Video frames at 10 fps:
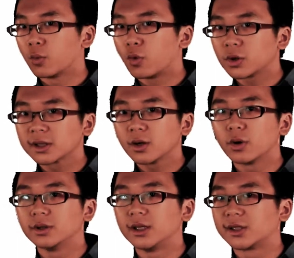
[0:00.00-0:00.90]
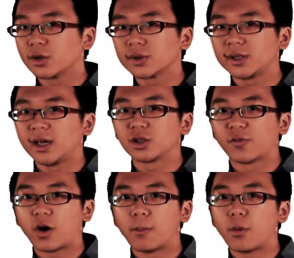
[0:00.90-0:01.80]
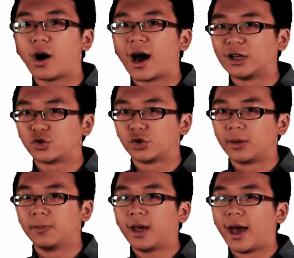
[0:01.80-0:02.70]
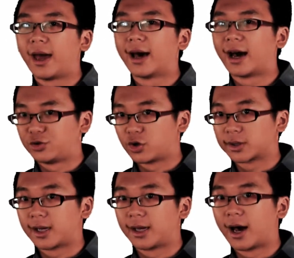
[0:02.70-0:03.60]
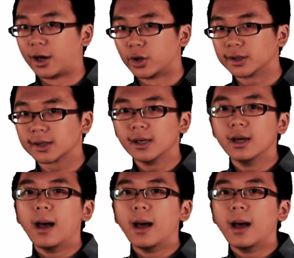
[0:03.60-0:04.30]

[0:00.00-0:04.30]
water will dissociate to form more hydronium and hydroxide ions.